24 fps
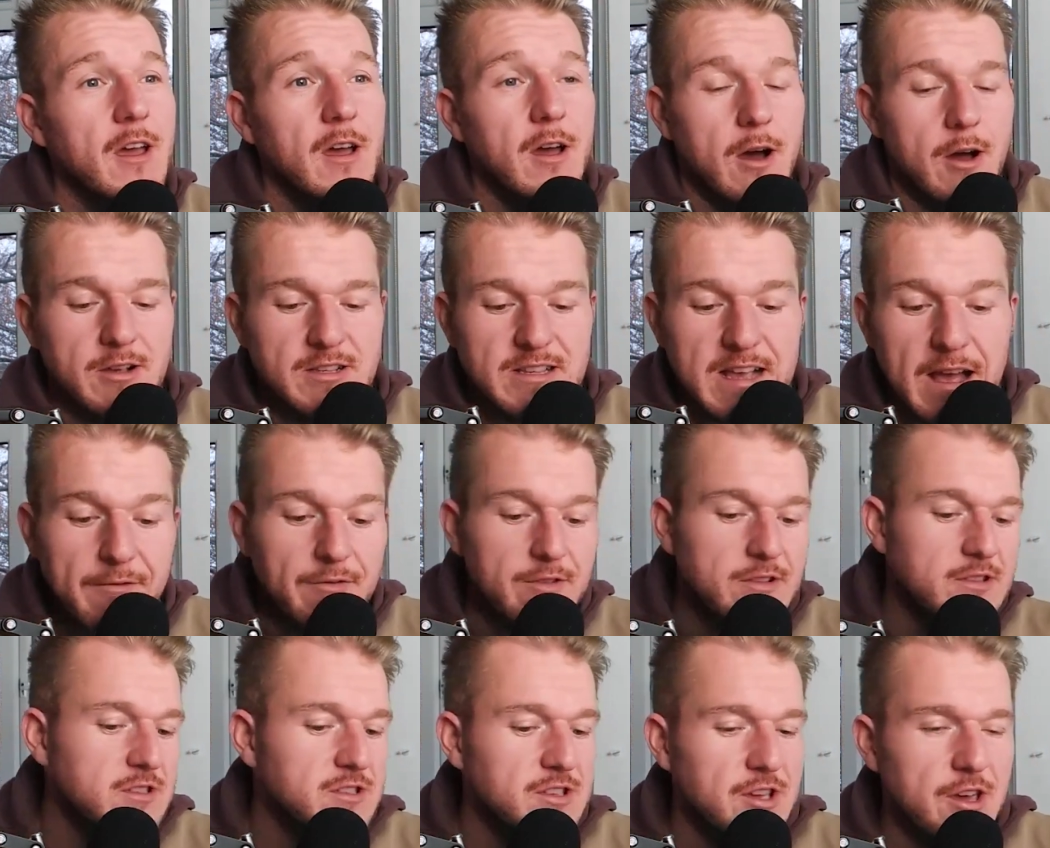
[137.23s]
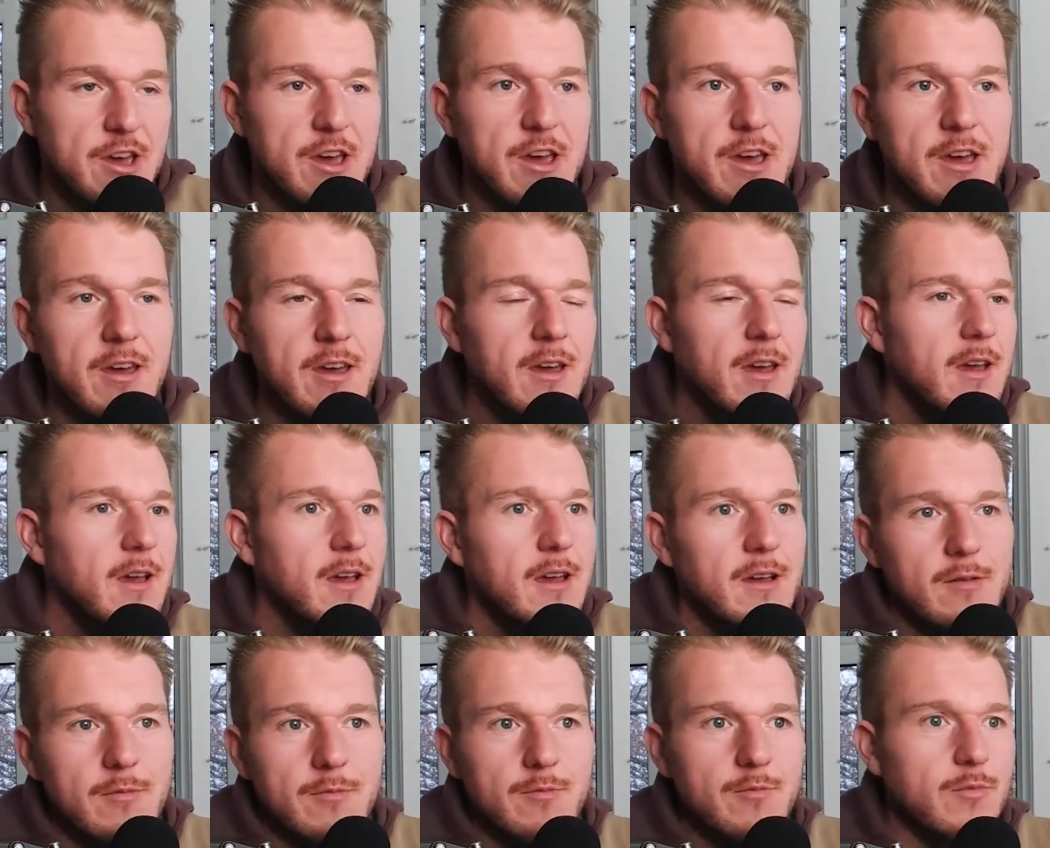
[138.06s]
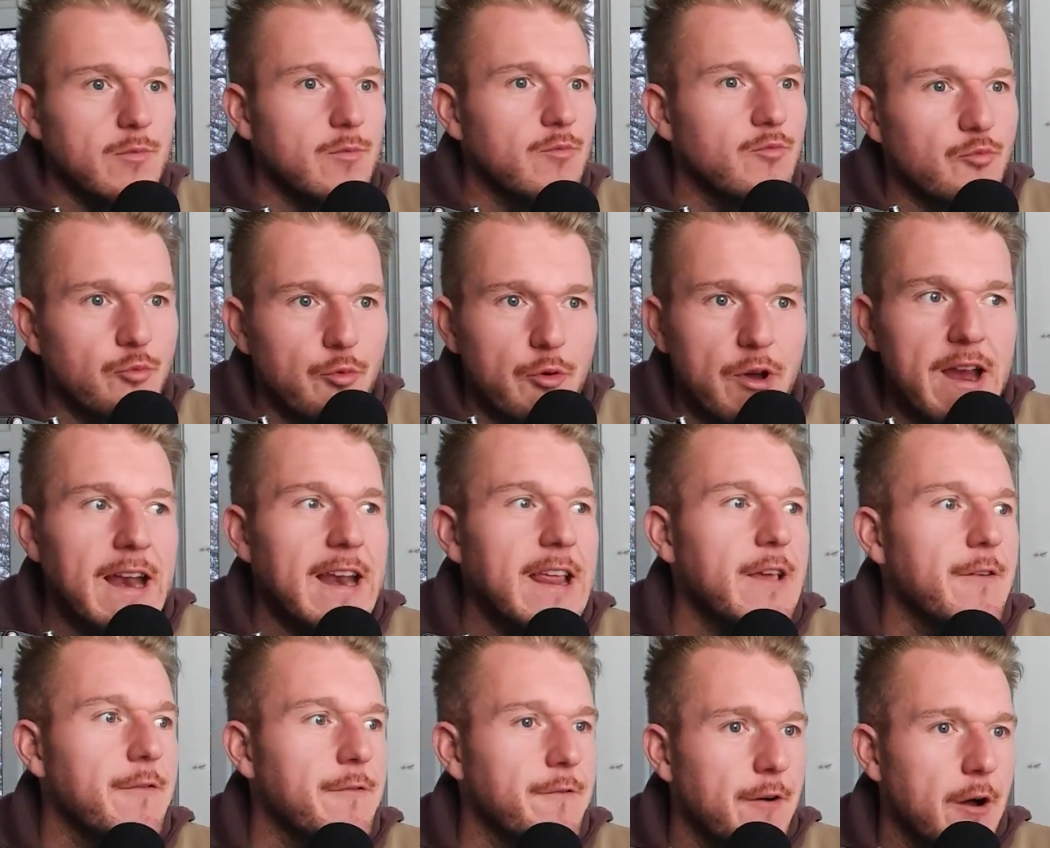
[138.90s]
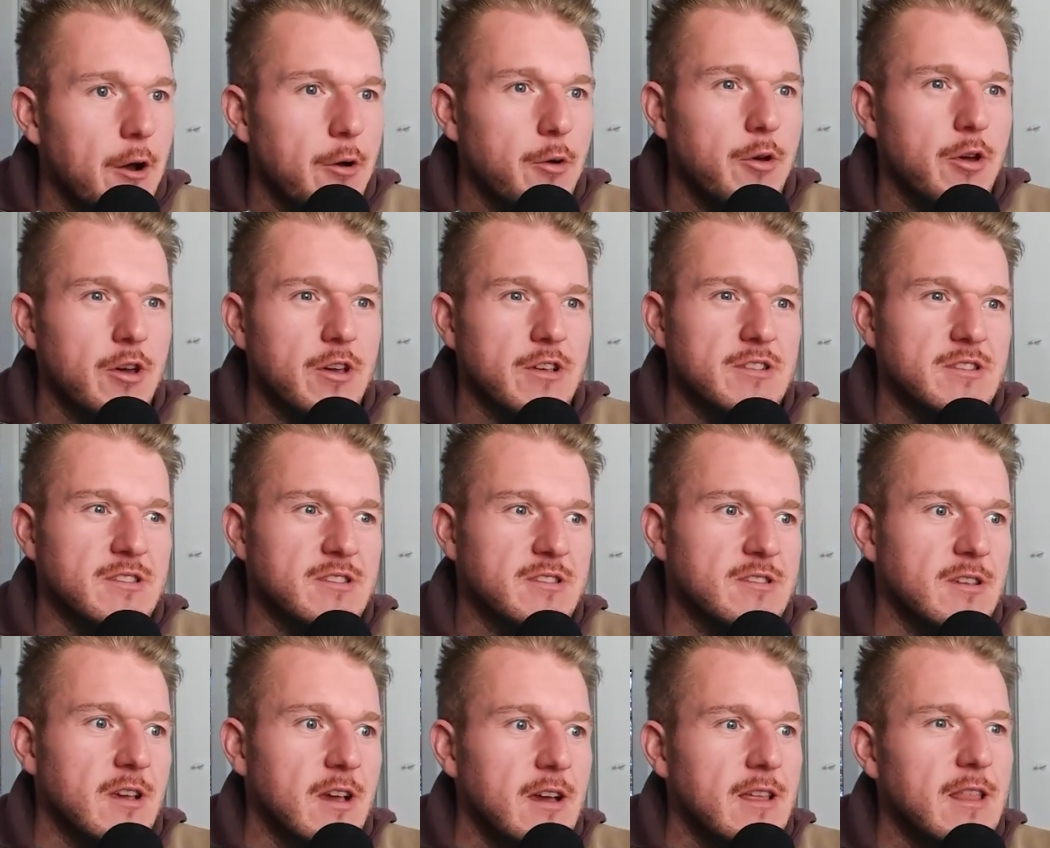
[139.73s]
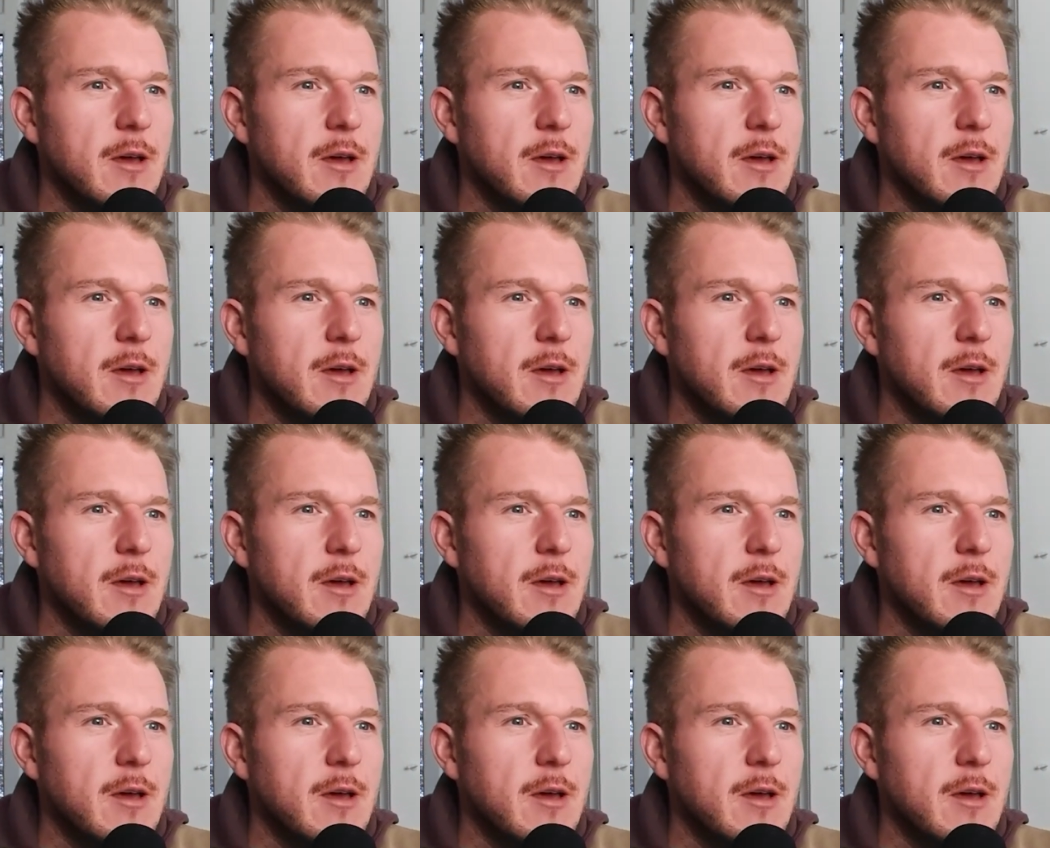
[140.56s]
I was having to really focus.